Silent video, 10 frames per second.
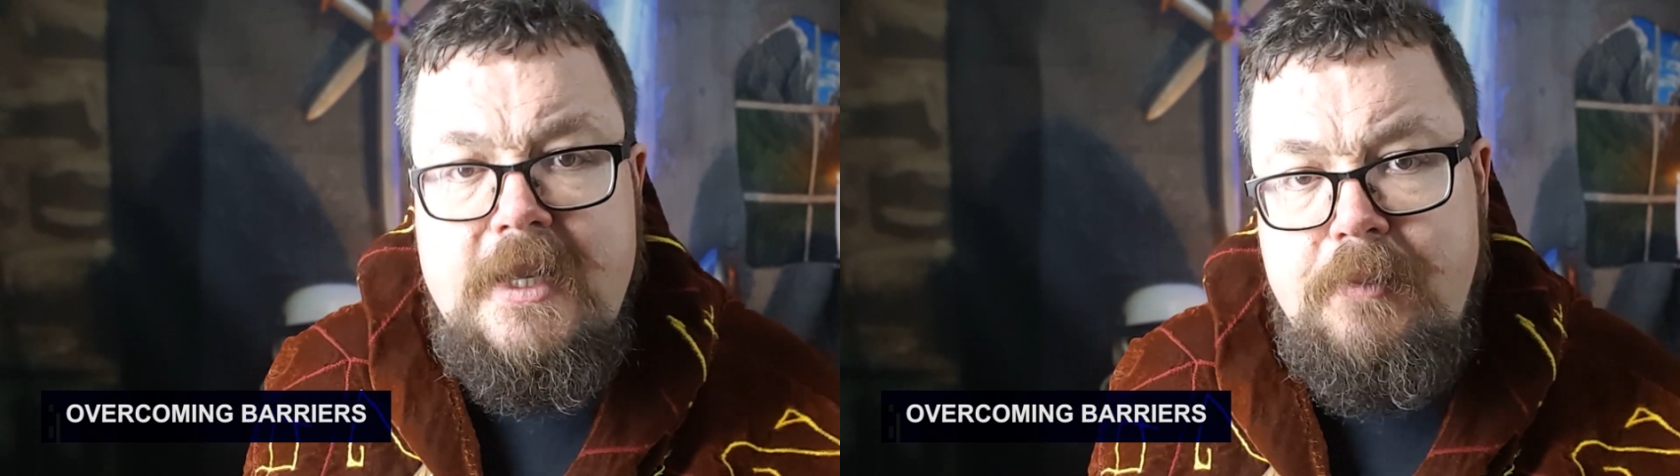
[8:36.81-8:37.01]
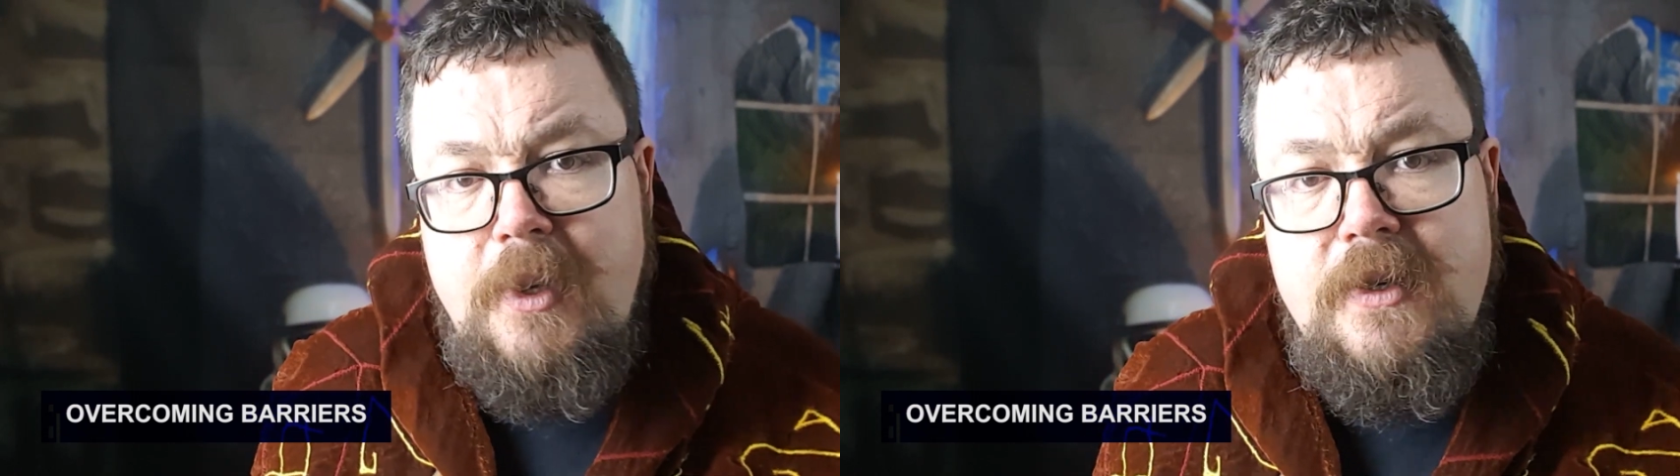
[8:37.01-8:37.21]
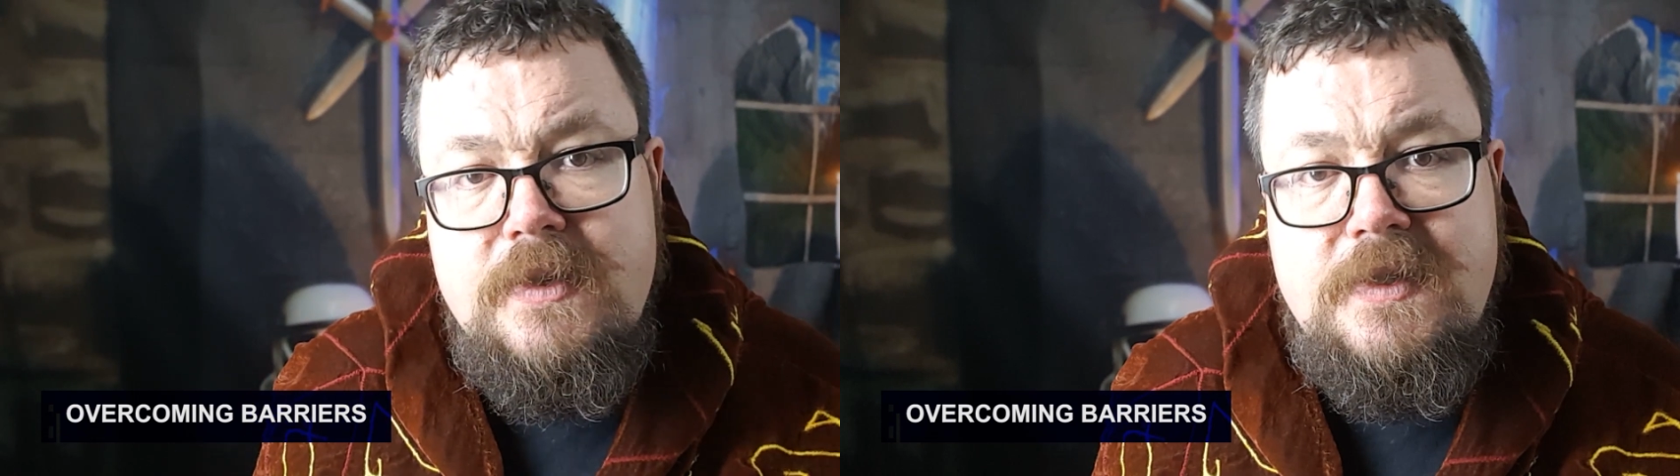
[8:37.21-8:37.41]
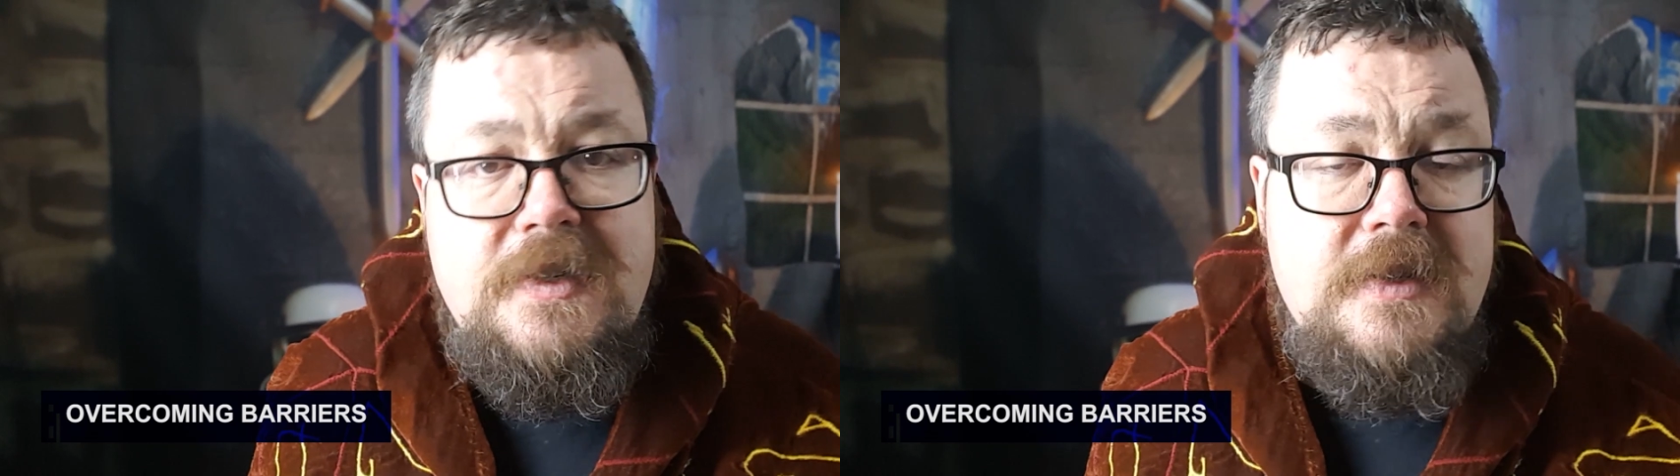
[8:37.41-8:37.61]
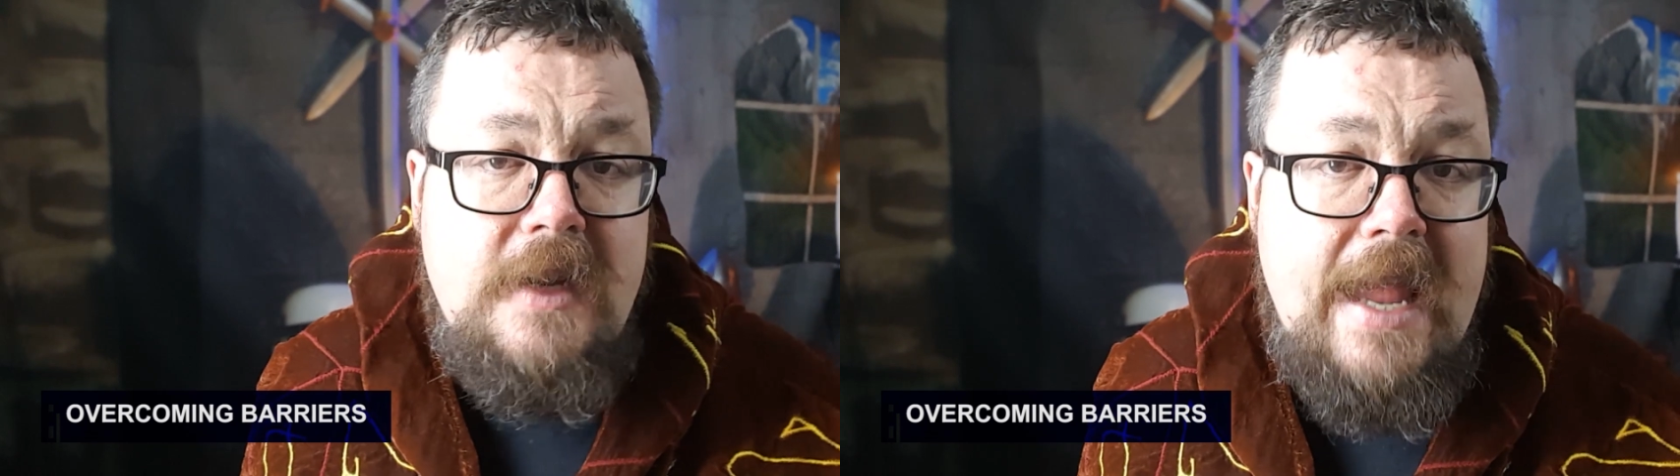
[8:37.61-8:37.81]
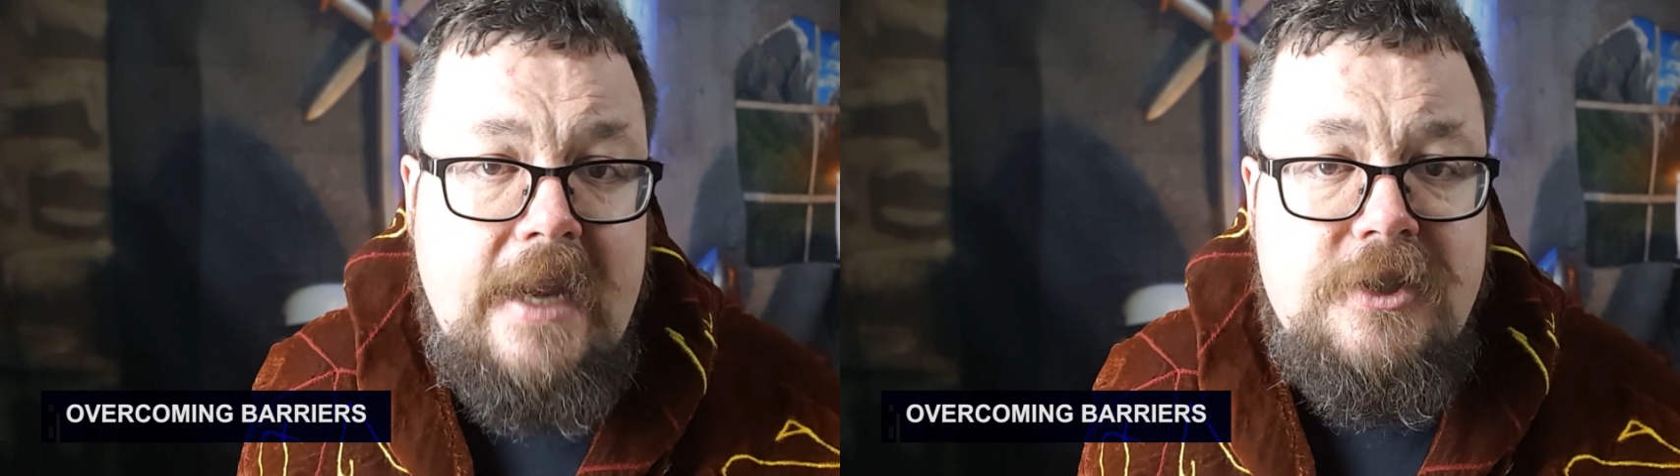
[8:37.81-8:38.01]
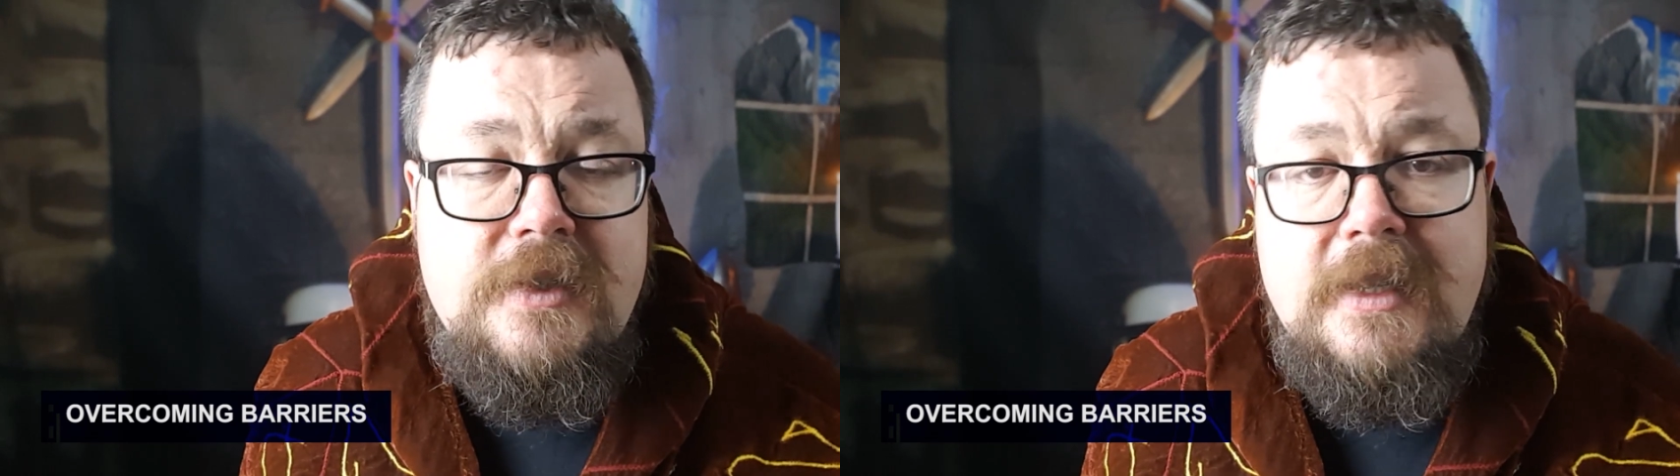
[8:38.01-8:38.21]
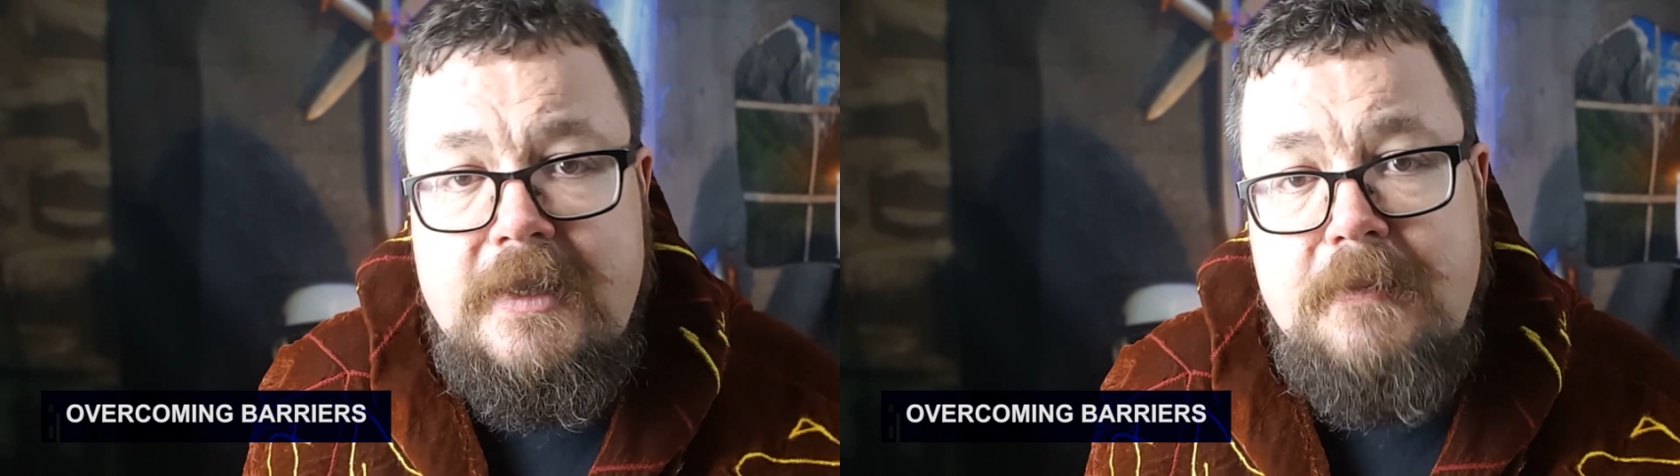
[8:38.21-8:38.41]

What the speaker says: opposed to an action that